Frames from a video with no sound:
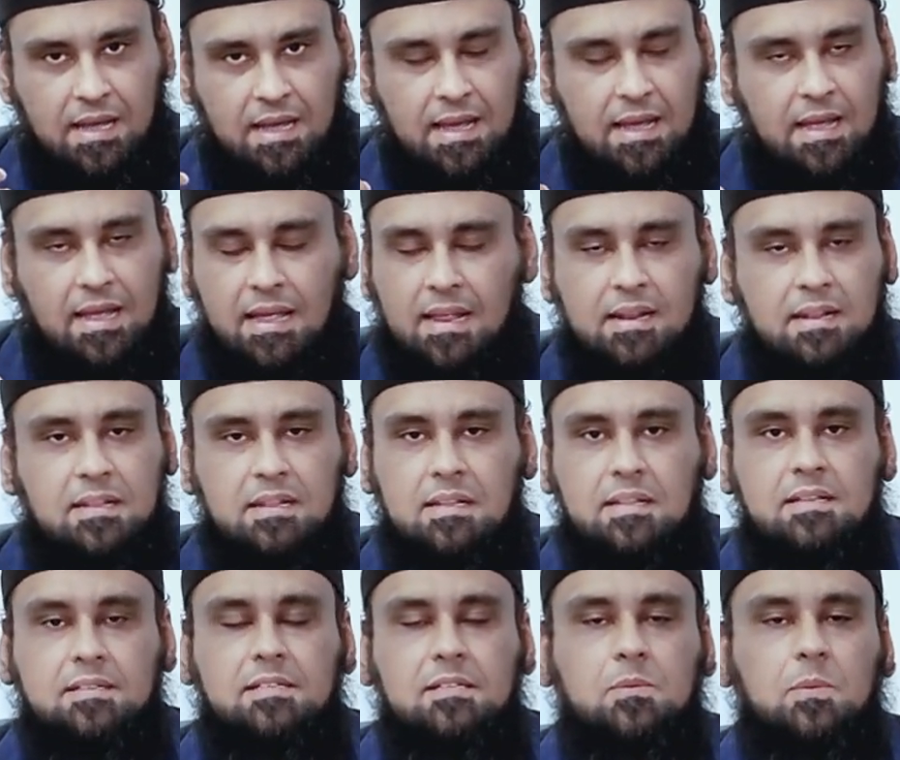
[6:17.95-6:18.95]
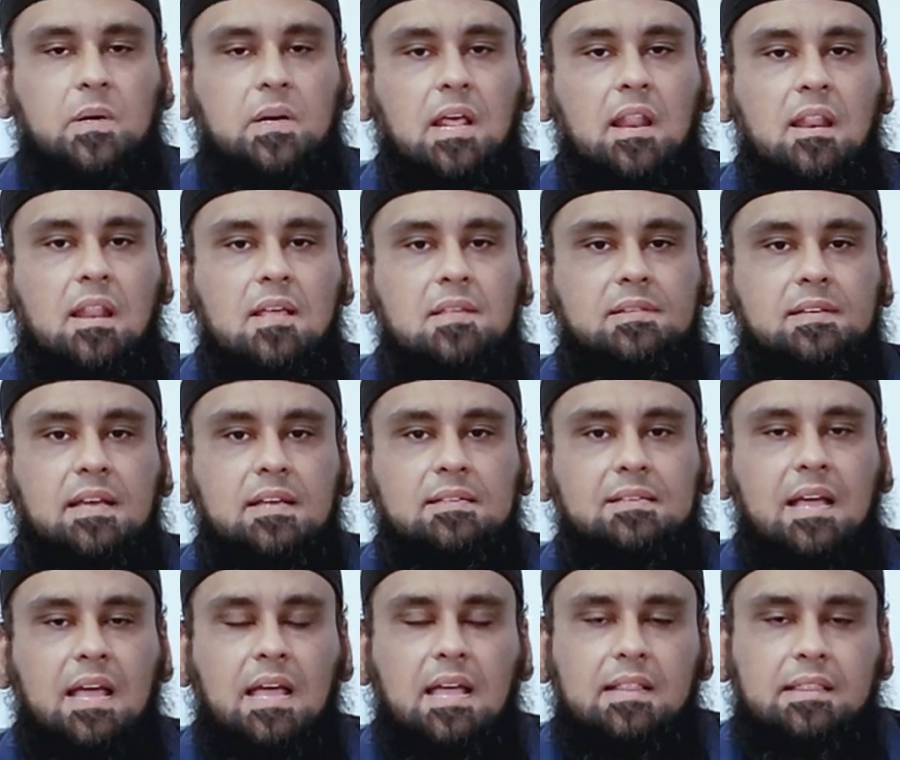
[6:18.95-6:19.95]
And this is what Allah
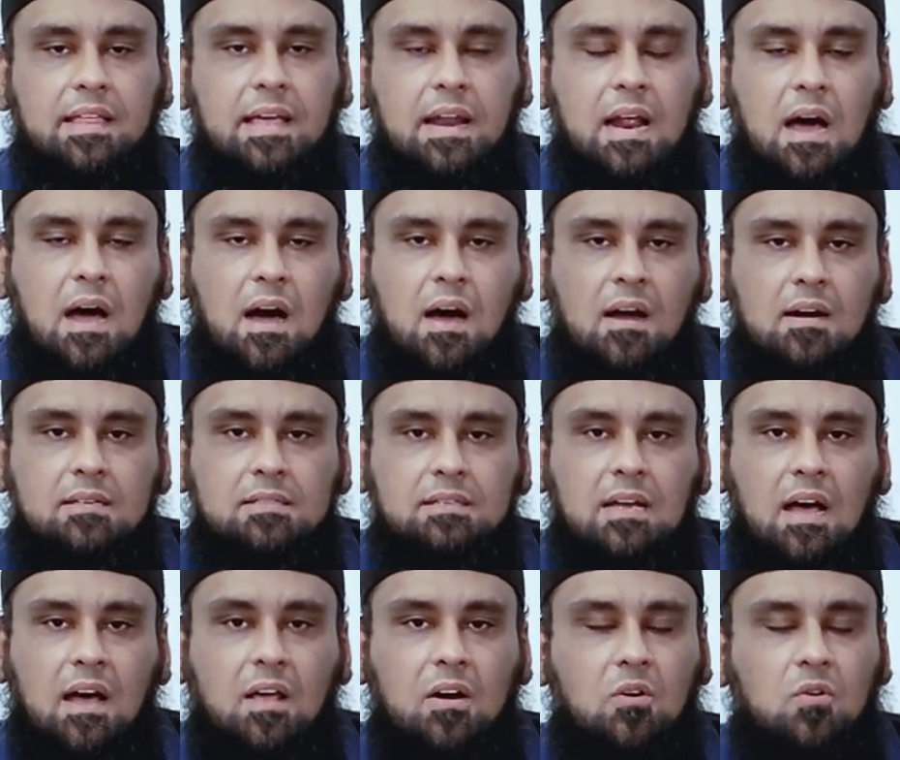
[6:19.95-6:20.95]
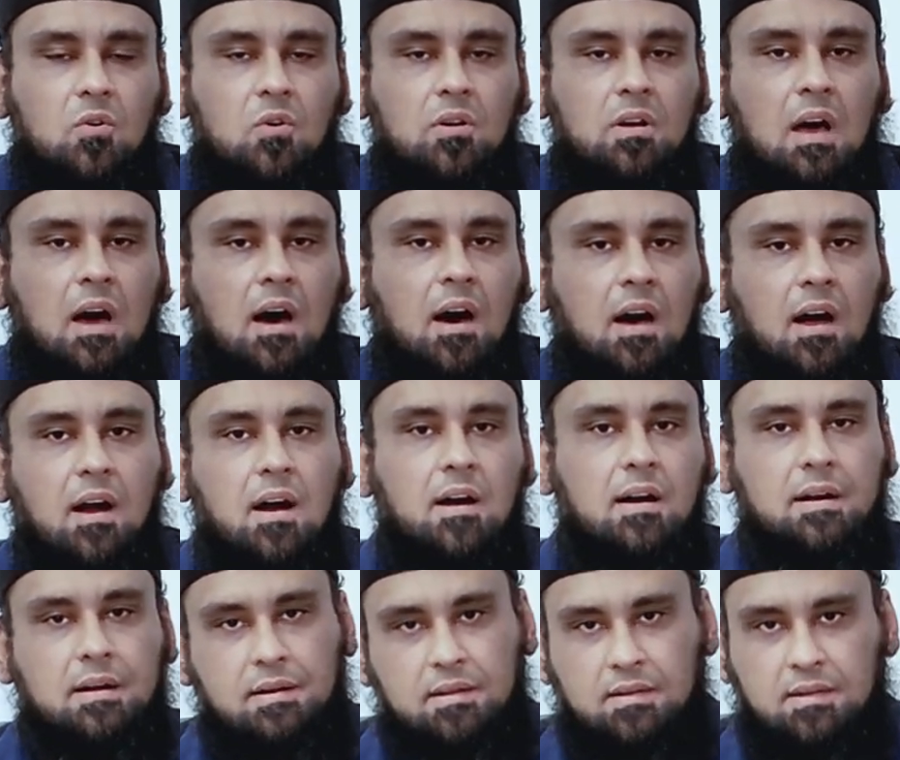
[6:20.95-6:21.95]
says their hearts are not
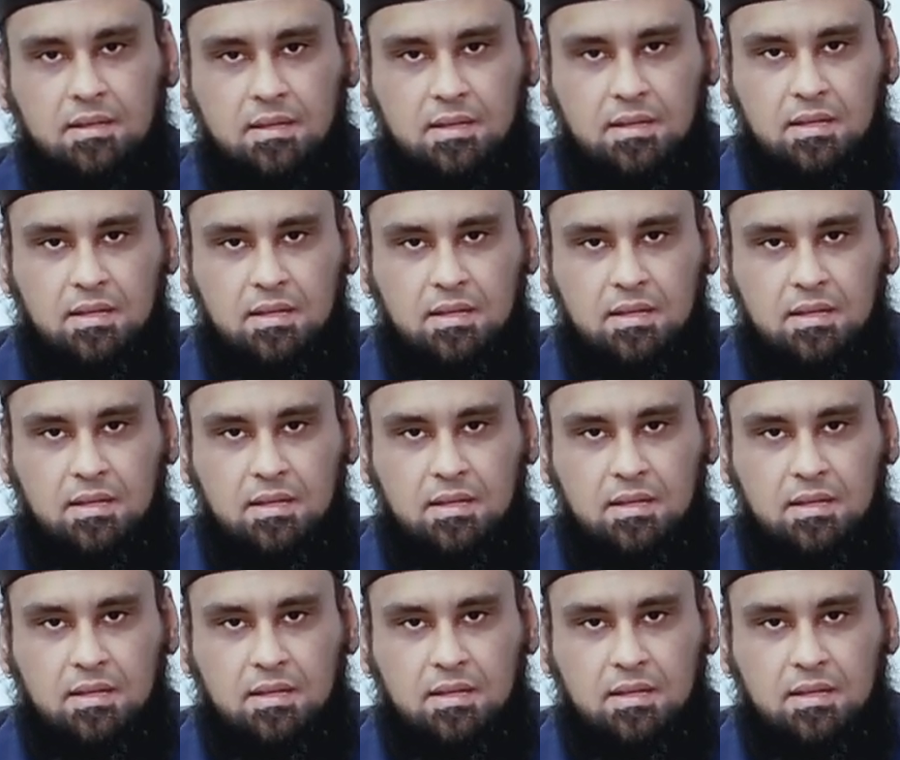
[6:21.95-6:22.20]
hard.